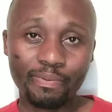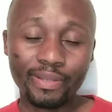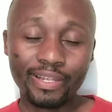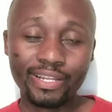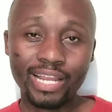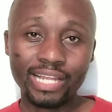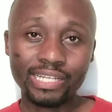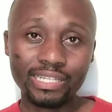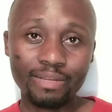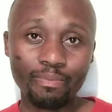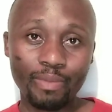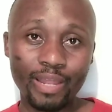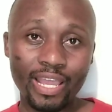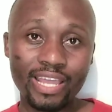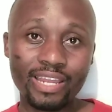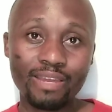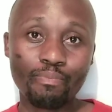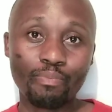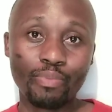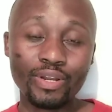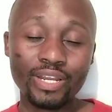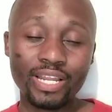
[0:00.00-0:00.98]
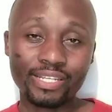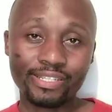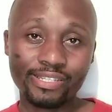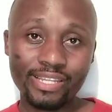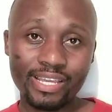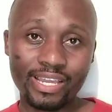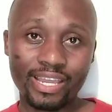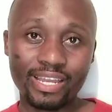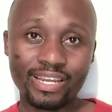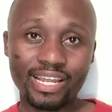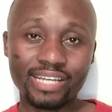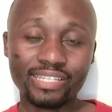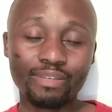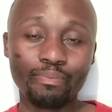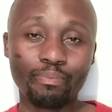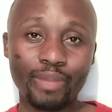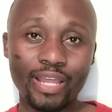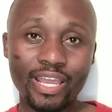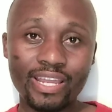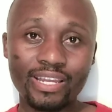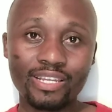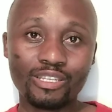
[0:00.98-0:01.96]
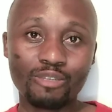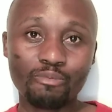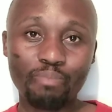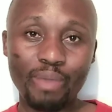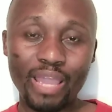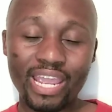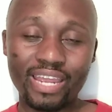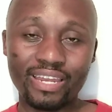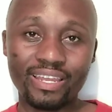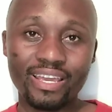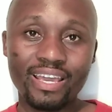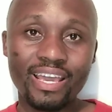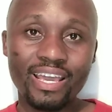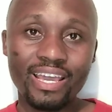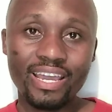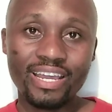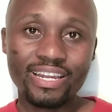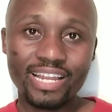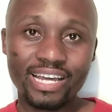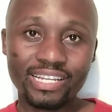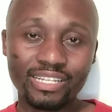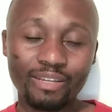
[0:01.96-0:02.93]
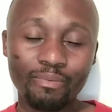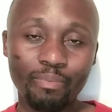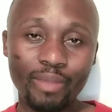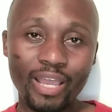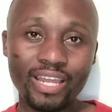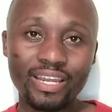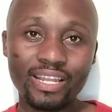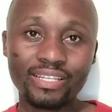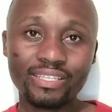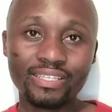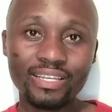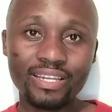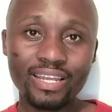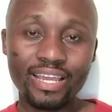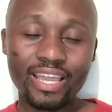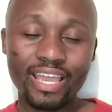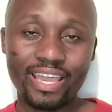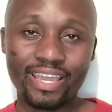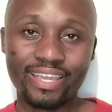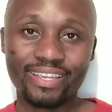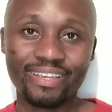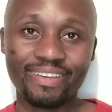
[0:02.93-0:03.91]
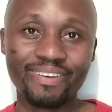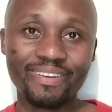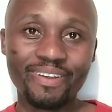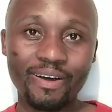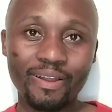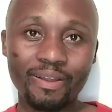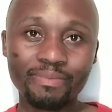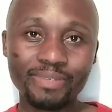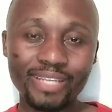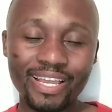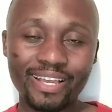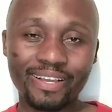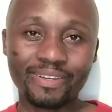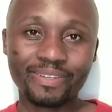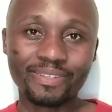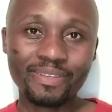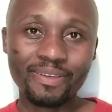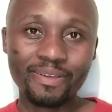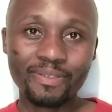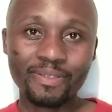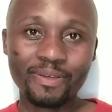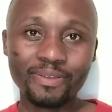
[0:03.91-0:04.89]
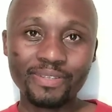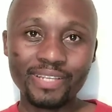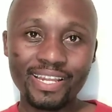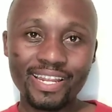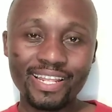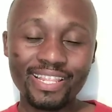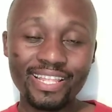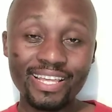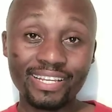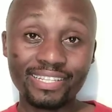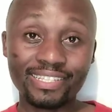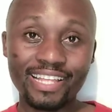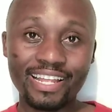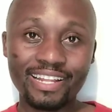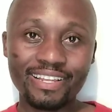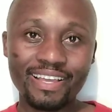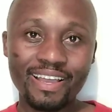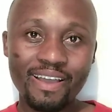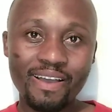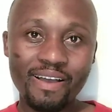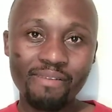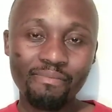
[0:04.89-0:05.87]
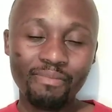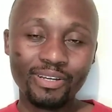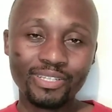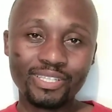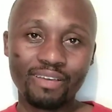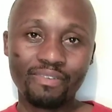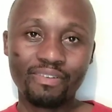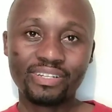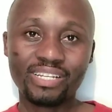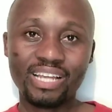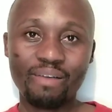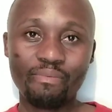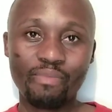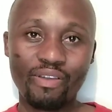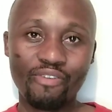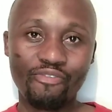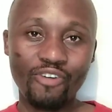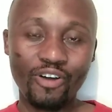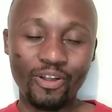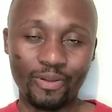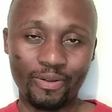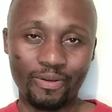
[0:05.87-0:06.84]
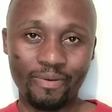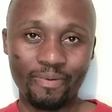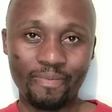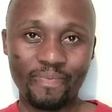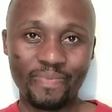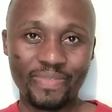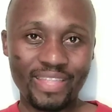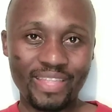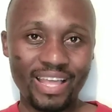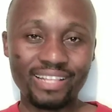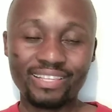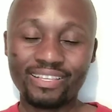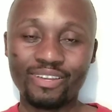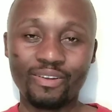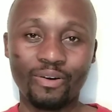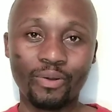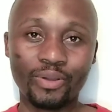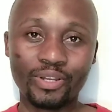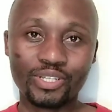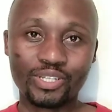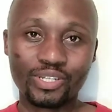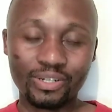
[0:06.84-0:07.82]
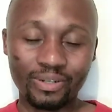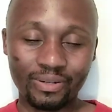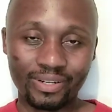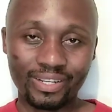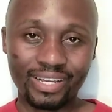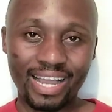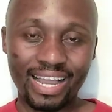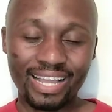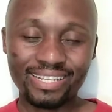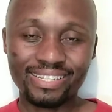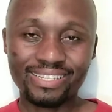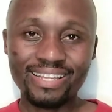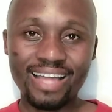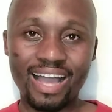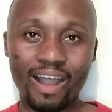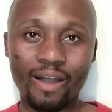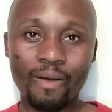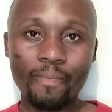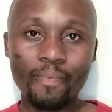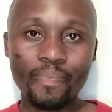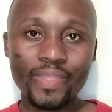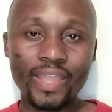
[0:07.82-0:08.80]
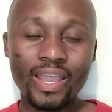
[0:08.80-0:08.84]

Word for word: He doesn't play in Bundesliga. He doesn't play in Spain. He doesn't play in Serie A. You know what I'm saying? So, those are the leagues that most of the time we follow. That's an honest truth, guys. Now,